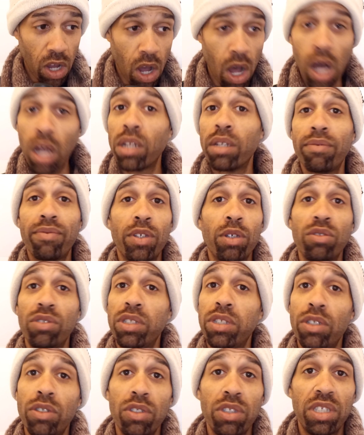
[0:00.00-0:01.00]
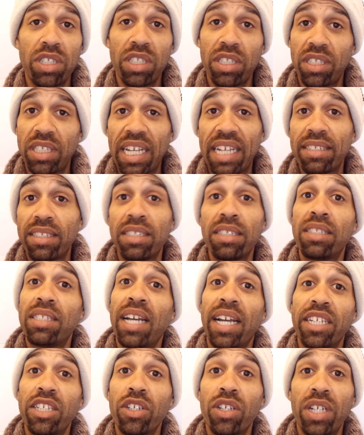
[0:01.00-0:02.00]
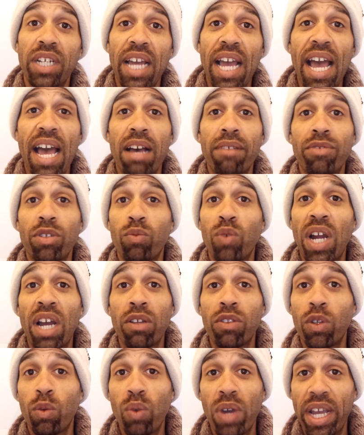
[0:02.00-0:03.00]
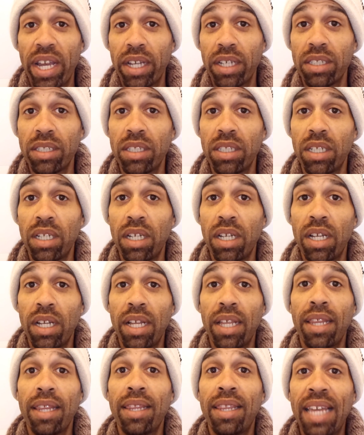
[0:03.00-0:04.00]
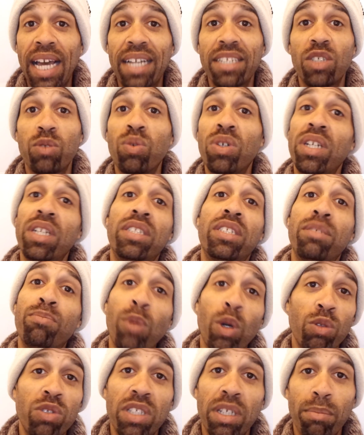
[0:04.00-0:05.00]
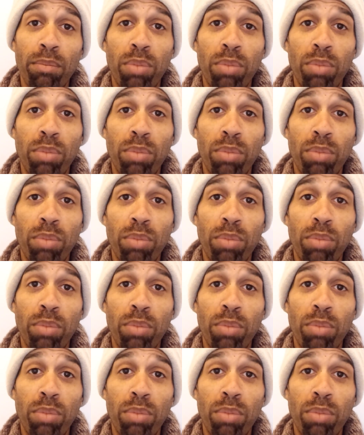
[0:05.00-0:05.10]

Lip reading: all of those little successes that you're going to have around the way. That's what's most